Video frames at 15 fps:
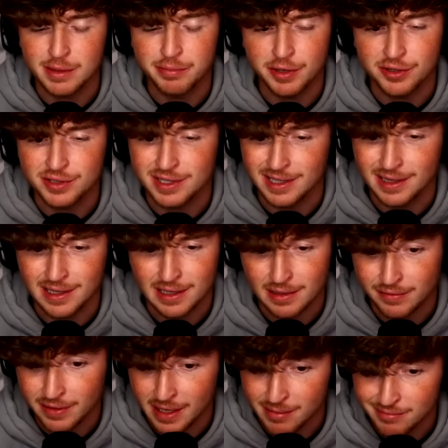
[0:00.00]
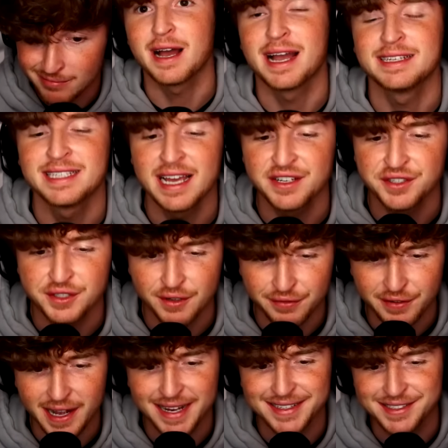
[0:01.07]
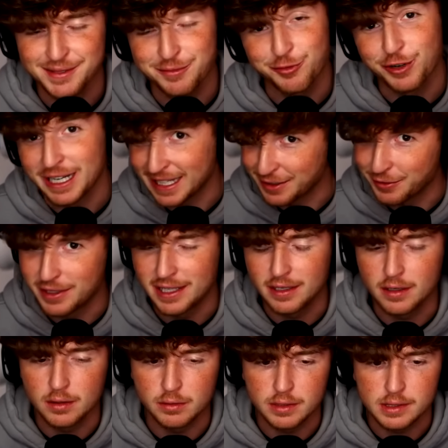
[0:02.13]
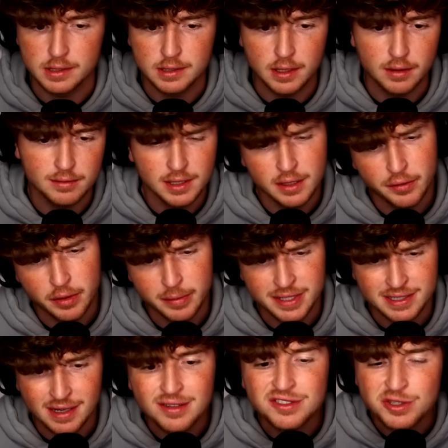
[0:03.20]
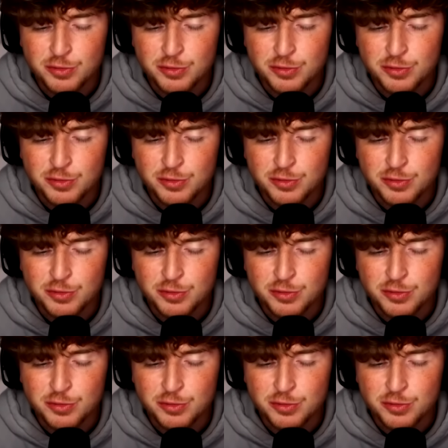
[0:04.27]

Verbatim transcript: I post a lot of them. I tend to find some really, really good ones, so you don't want to miss out.